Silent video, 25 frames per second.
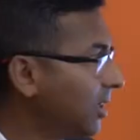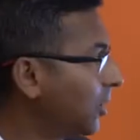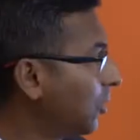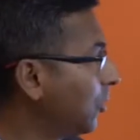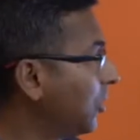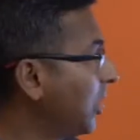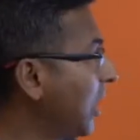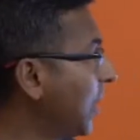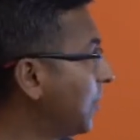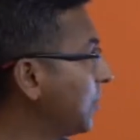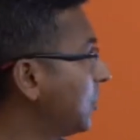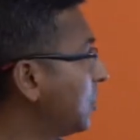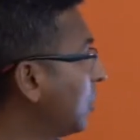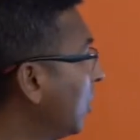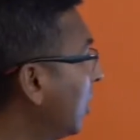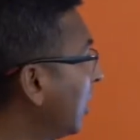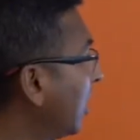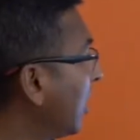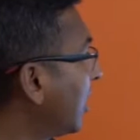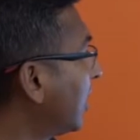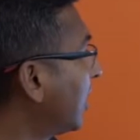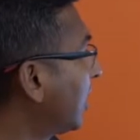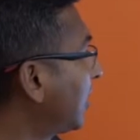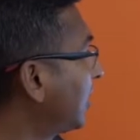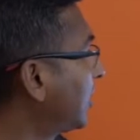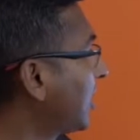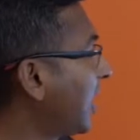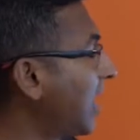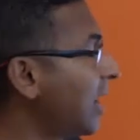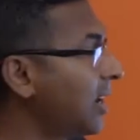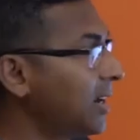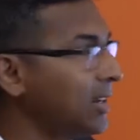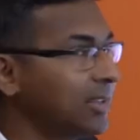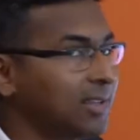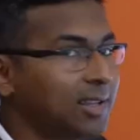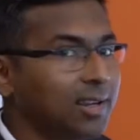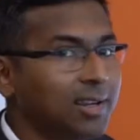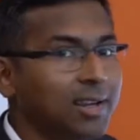We have to all
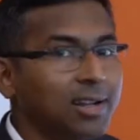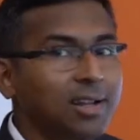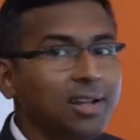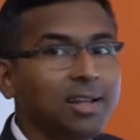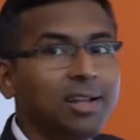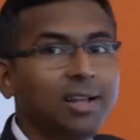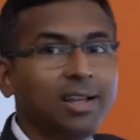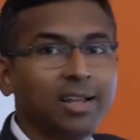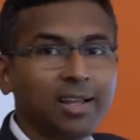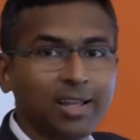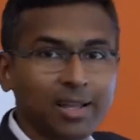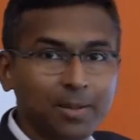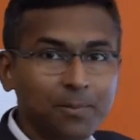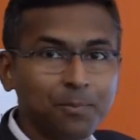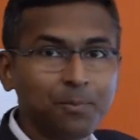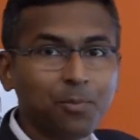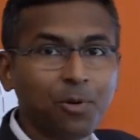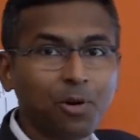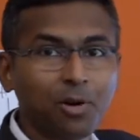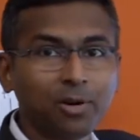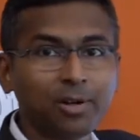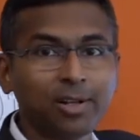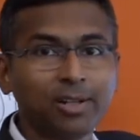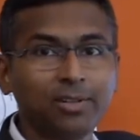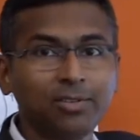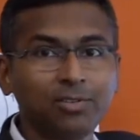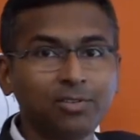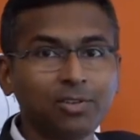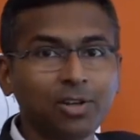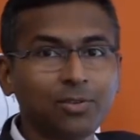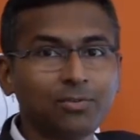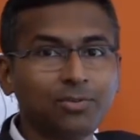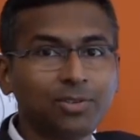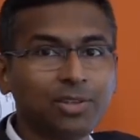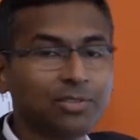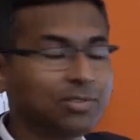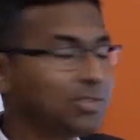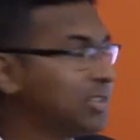understand the importance
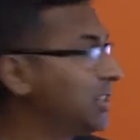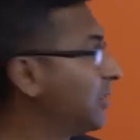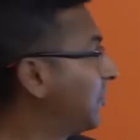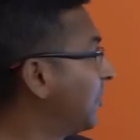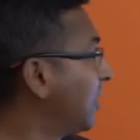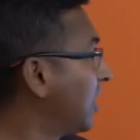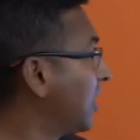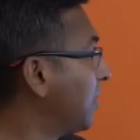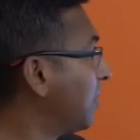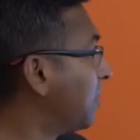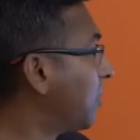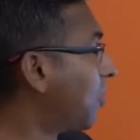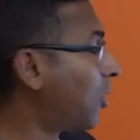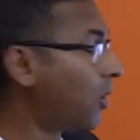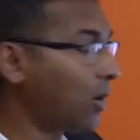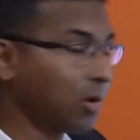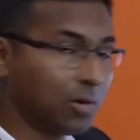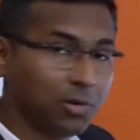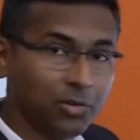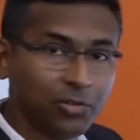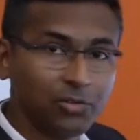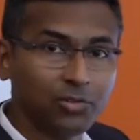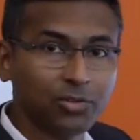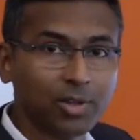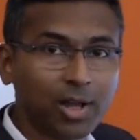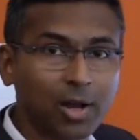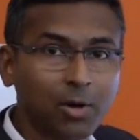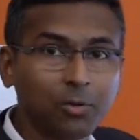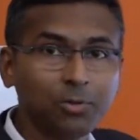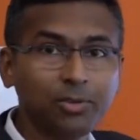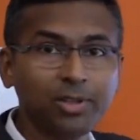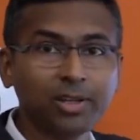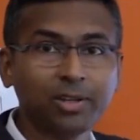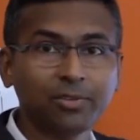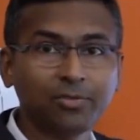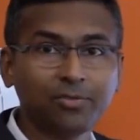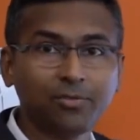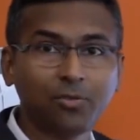of these different bonds, how
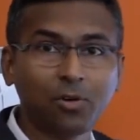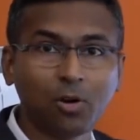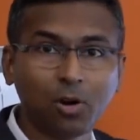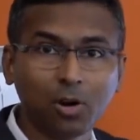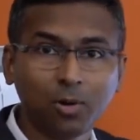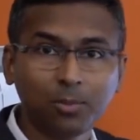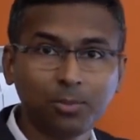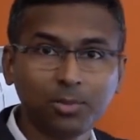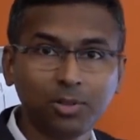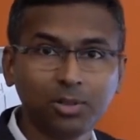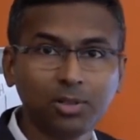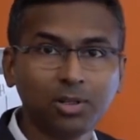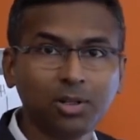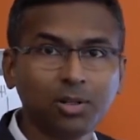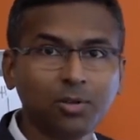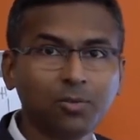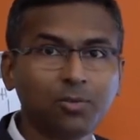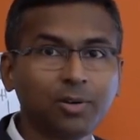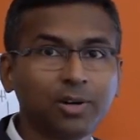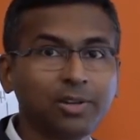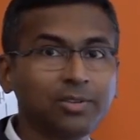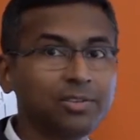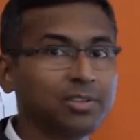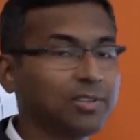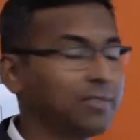they are formed, what is